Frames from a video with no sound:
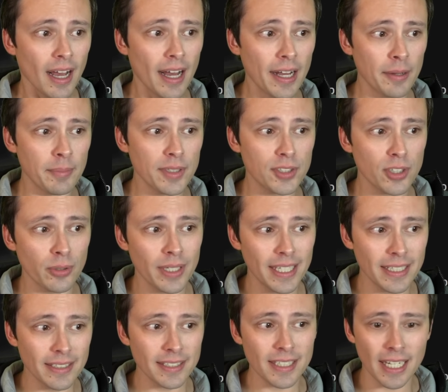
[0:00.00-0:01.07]
Um, so he
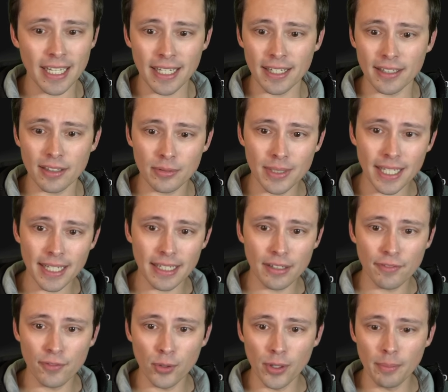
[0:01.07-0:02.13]
is saying
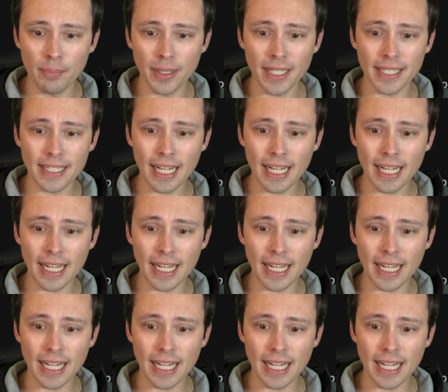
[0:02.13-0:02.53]
384-bit